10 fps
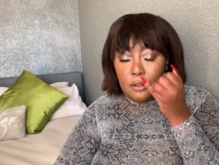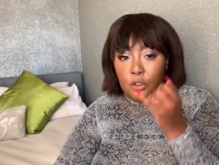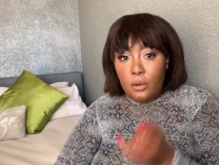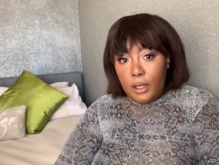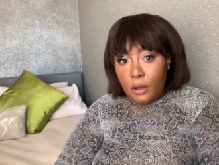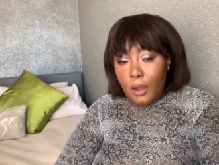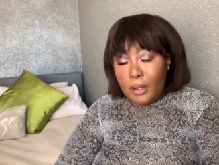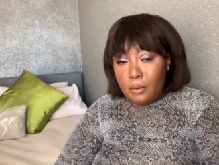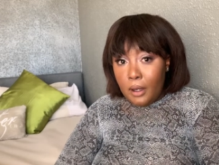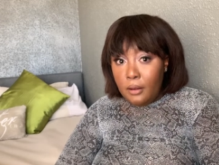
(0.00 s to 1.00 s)
doing
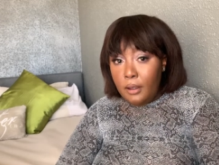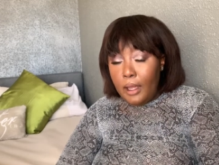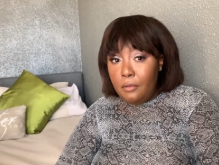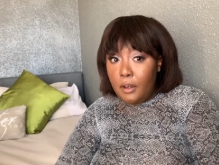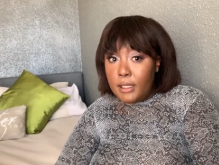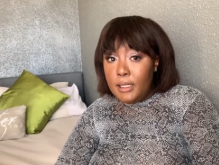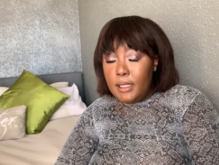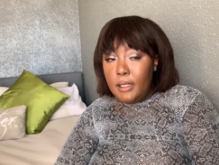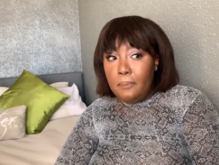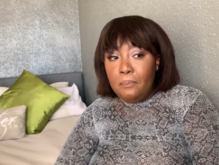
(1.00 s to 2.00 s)
quite well at
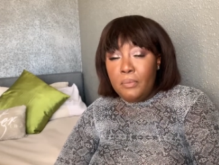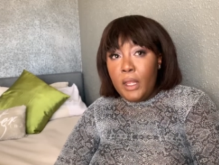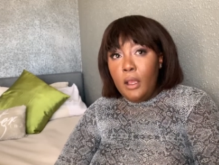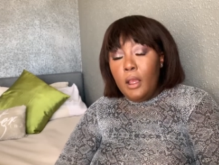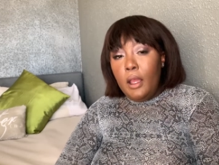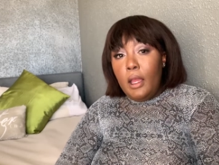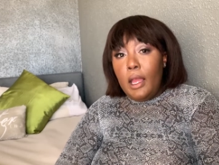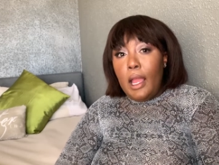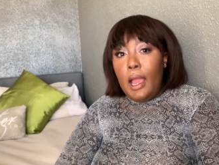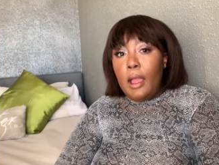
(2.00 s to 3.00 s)
varsity
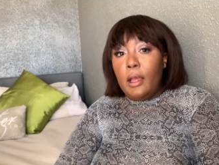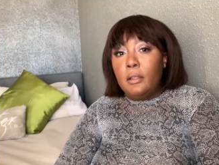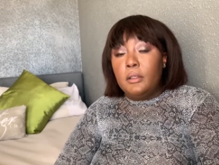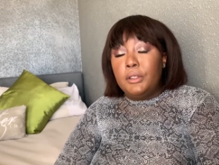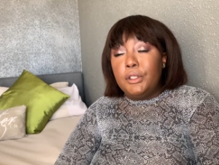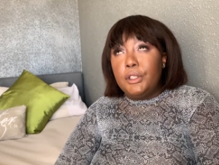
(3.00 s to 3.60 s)
and